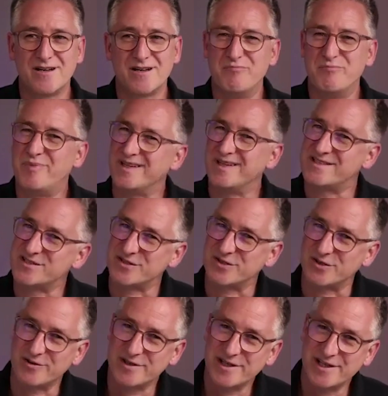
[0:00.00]
But
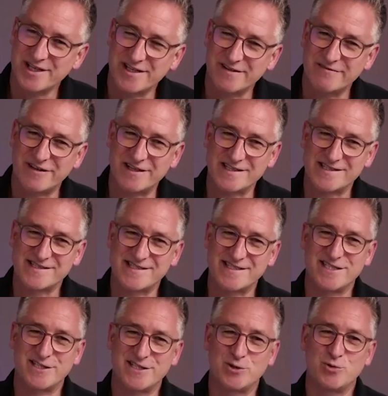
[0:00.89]
sorry, if I see
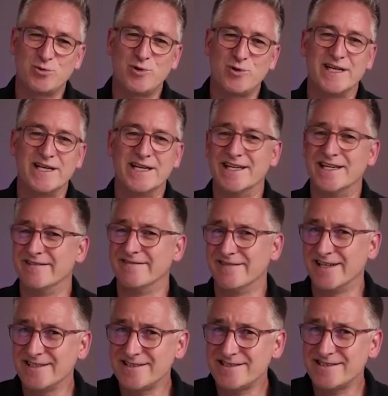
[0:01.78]
you in an
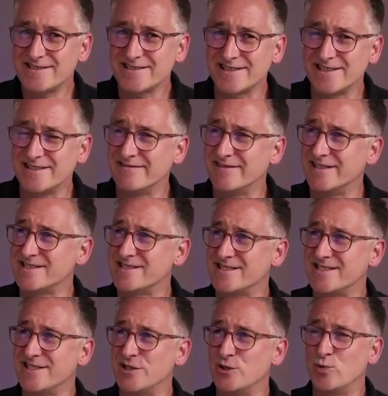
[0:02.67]
event, if I
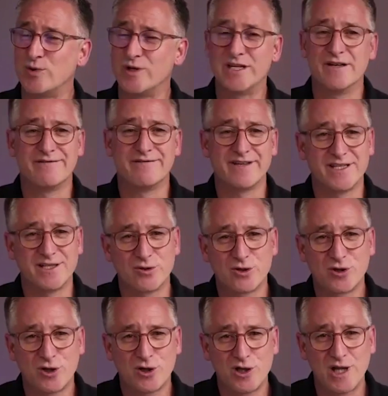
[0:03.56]
see you in a video
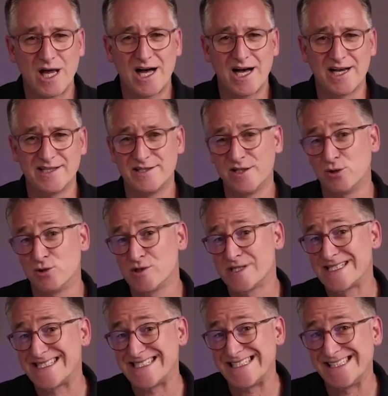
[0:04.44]
call, I don't
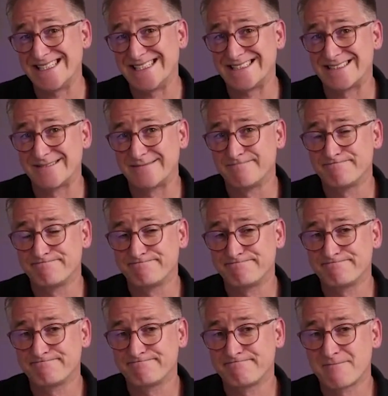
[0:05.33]
see it.
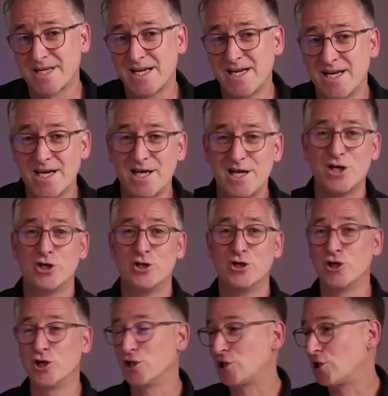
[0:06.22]
You're
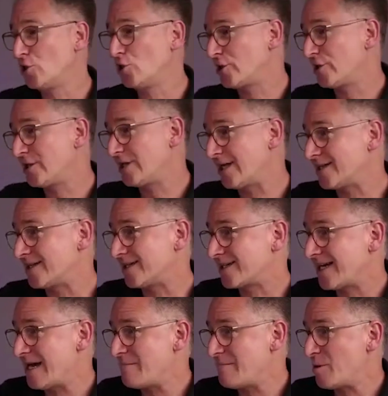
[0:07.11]
not looking at the
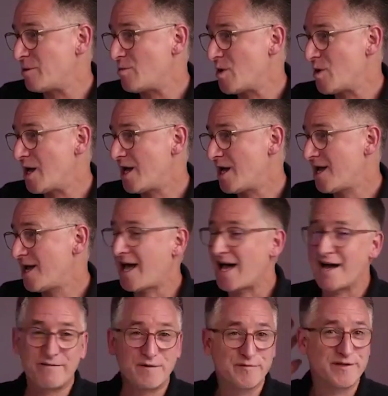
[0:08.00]
camera,
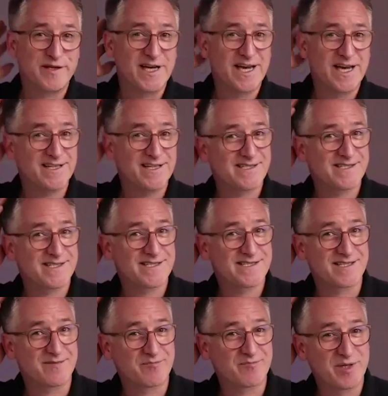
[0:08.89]
half of your head is
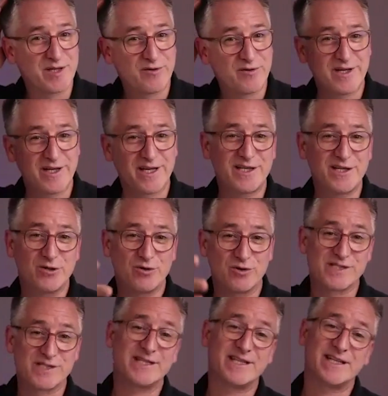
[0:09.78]
disappearing, you are
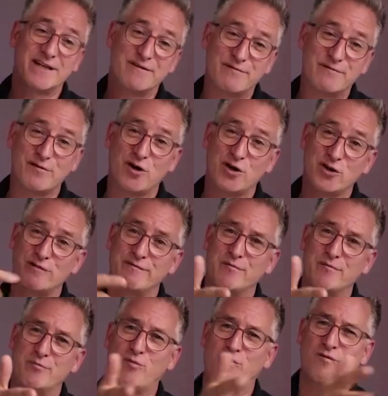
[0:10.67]
sitting in front of a
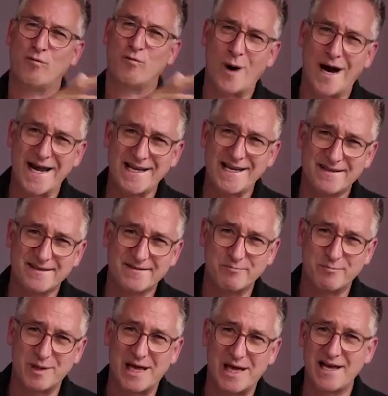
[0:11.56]
white,
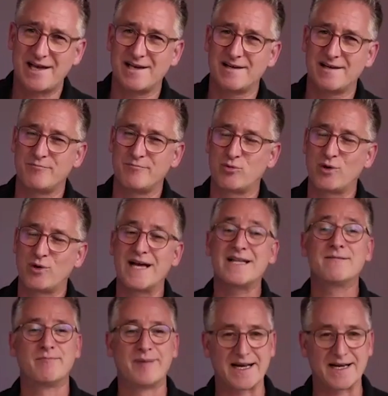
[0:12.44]

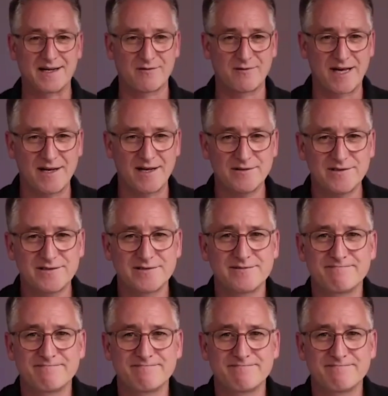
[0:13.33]
bright background.